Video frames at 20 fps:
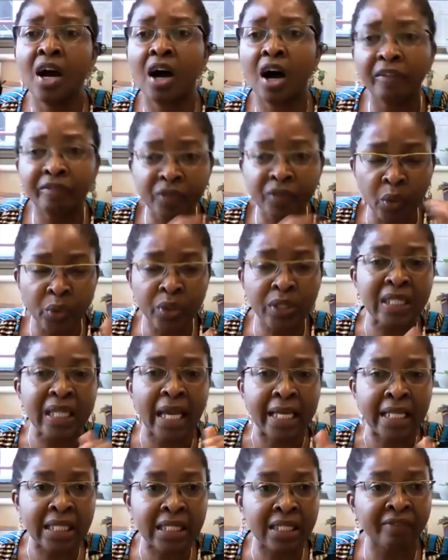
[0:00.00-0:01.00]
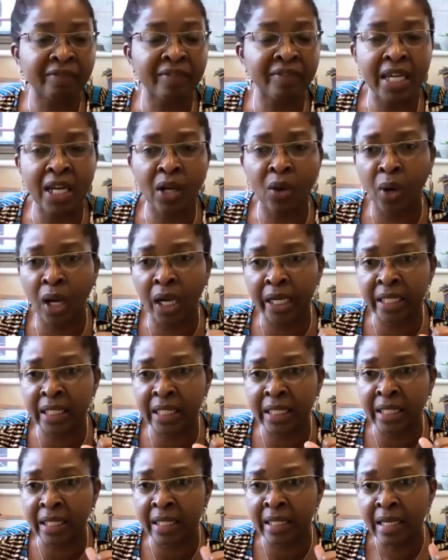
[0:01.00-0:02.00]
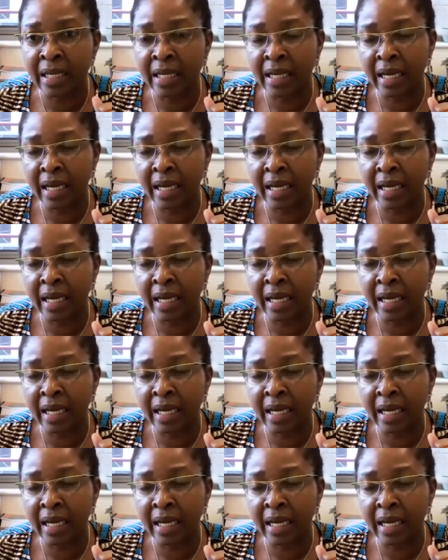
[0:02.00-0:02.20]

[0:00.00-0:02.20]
of those sites of inequality